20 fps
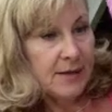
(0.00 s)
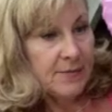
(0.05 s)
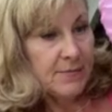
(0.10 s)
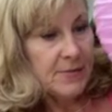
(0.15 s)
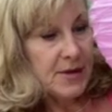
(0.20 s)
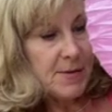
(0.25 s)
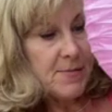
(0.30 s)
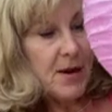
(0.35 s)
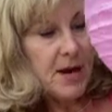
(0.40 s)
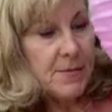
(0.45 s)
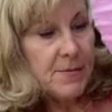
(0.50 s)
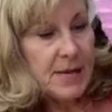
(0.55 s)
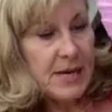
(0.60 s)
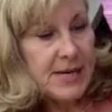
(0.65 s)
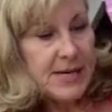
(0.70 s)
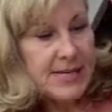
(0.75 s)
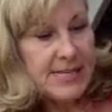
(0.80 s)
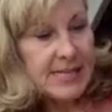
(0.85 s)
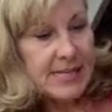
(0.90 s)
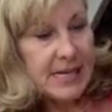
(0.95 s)
They might be
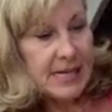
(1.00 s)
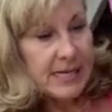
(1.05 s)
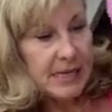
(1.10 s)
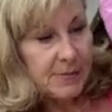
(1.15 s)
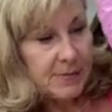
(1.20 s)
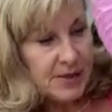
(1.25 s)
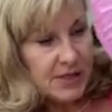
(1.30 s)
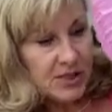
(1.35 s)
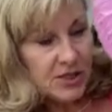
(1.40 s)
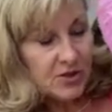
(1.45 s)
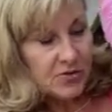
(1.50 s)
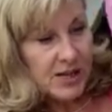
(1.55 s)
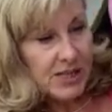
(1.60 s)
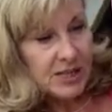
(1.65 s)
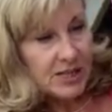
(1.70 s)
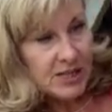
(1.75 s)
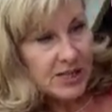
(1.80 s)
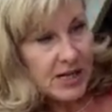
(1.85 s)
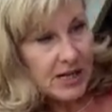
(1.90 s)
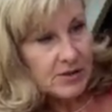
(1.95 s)
needing a little bit
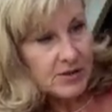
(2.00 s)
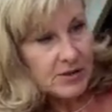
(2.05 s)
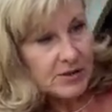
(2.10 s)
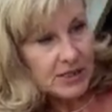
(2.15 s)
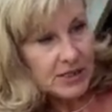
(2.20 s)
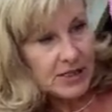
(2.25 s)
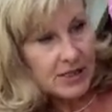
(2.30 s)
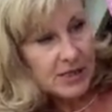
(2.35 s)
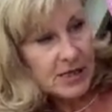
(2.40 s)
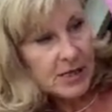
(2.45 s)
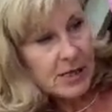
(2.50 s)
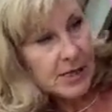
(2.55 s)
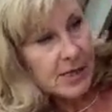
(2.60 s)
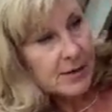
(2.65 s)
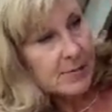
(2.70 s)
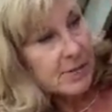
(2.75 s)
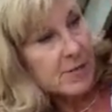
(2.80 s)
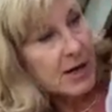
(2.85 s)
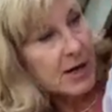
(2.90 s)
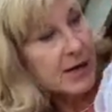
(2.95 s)
stretched out, like
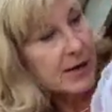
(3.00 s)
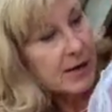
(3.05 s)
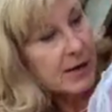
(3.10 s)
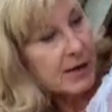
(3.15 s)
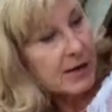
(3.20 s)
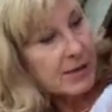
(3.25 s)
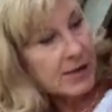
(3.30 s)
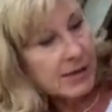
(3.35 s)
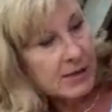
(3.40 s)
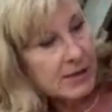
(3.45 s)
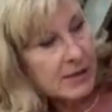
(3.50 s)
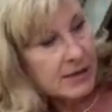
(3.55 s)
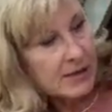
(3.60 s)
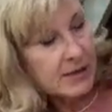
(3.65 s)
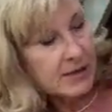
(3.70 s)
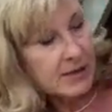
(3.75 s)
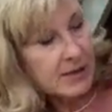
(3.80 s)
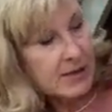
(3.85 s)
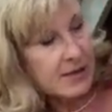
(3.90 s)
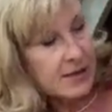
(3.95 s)
mine are,
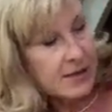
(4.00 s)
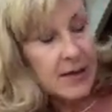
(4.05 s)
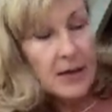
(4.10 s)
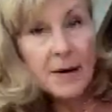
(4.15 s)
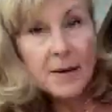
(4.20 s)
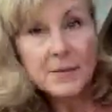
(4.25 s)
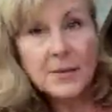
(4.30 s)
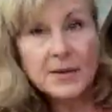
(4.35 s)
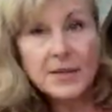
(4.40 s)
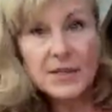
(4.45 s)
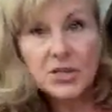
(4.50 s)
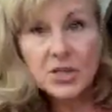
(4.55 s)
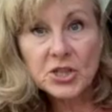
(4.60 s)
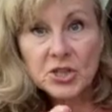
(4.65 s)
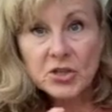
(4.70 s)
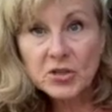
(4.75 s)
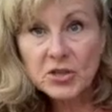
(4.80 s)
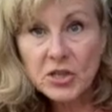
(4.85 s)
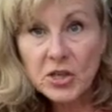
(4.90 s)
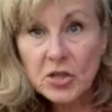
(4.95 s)
but they
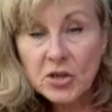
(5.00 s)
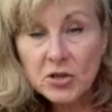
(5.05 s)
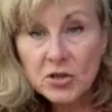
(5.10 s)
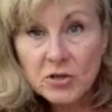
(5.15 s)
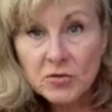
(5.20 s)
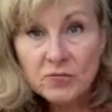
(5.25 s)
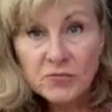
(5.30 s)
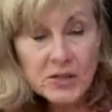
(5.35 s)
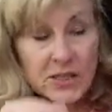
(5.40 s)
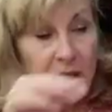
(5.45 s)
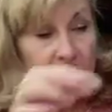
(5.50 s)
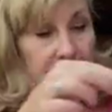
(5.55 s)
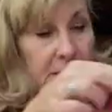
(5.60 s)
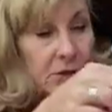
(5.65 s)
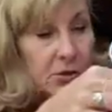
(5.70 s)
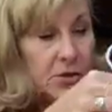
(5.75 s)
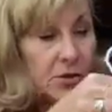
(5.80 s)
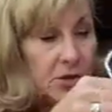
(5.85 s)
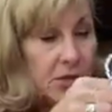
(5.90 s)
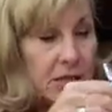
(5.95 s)
should look really
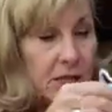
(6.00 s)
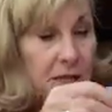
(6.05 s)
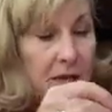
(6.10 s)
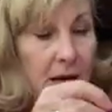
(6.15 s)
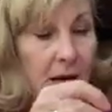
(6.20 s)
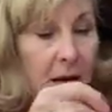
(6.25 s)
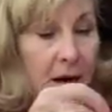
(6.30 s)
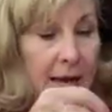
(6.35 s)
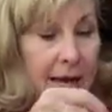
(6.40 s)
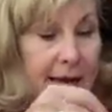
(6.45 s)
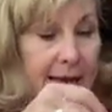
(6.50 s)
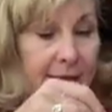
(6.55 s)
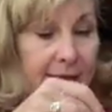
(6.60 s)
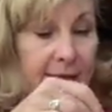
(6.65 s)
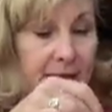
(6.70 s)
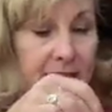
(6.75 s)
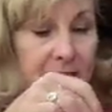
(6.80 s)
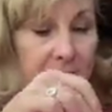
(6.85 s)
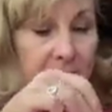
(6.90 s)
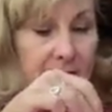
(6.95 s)
good in
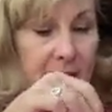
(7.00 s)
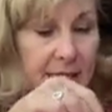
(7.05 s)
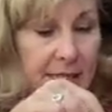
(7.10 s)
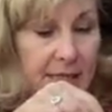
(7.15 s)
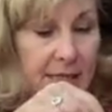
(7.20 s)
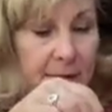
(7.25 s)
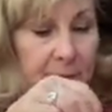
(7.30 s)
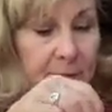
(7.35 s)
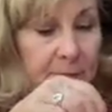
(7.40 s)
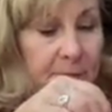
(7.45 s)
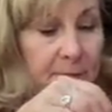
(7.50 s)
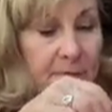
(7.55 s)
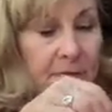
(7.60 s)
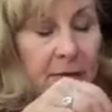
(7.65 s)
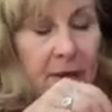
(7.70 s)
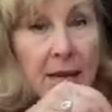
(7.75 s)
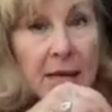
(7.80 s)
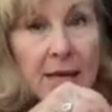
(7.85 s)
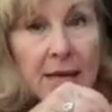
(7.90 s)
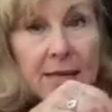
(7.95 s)
the dark.
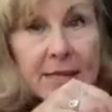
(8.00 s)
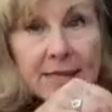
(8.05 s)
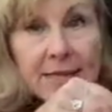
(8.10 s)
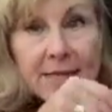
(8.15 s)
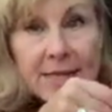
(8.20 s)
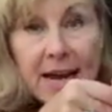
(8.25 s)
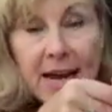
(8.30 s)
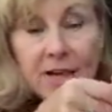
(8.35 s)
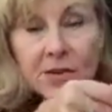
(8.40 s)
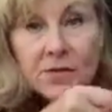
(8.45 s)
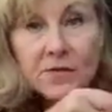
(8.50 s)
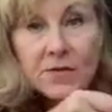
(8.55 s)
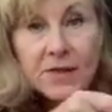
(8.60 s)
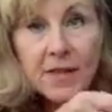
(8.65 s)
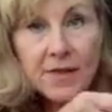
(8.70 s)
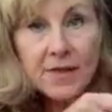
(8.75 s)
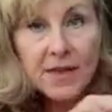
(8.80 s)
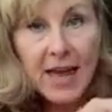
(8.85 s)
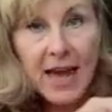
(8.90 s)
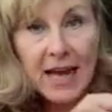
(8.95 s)
So now you've
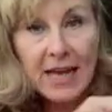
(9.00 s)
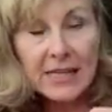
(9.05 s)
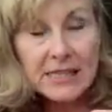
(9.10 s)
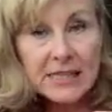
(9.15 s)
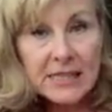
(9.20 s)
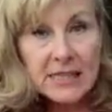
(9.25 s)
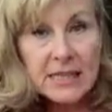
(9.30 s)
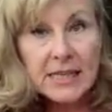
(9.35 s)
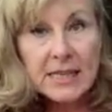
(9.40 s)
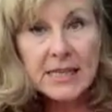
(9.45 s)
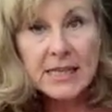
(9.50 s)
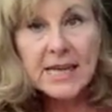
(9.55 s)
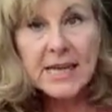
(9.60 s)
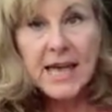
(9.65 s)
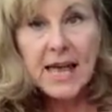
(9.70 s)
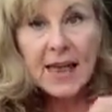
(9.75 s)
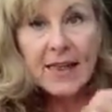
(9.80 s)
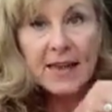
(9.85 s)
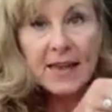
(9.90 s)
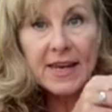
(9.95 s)
done that,
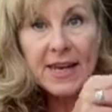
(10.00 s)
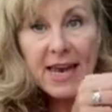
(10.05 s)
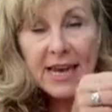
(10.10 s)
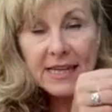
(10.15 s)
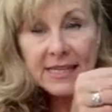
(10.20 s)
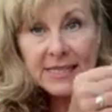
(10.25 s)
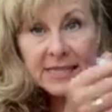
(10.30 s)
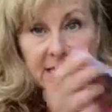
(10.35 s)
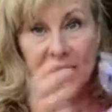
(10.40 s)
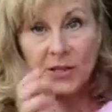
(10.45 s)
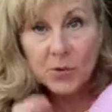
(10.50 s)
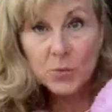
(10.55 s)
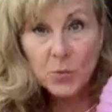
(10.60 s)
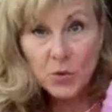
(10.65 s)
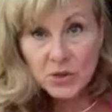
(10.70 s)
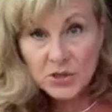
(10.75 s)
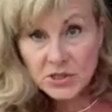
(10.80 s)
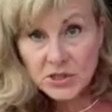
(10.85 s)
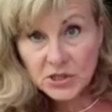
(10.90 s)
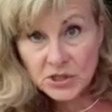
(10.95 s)
the next thing you
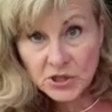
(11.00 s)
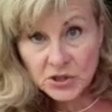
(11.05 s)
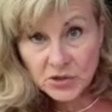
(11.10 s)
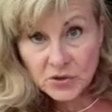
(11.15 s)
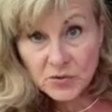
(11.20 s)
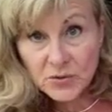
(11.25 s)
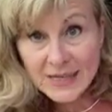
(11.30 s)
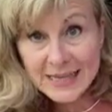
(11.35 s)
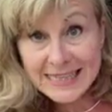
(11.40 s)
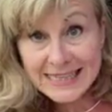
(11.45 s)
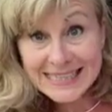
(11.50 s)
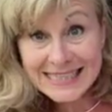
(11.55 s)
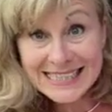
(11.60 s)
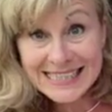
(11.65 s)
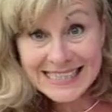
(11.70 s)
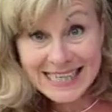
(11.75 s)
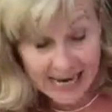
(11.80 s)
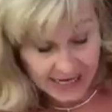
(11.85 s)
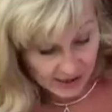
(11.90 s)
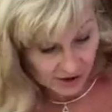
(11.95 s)
want to do is
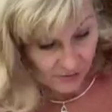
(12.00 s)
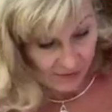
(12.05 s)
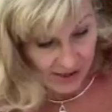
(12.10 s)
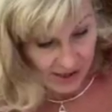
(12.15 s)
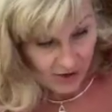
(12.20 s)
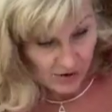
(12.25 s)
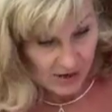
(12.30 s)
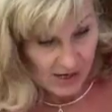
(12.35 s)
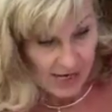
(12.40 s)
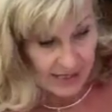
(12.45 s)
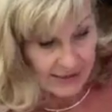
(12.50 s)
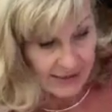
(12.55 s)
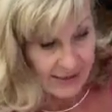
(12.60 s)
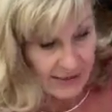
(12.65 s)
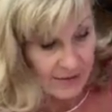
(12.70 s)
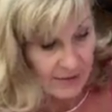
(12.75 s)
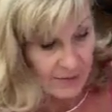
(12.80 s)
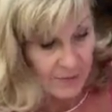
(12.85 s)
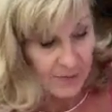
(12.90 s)
decorate your lantern.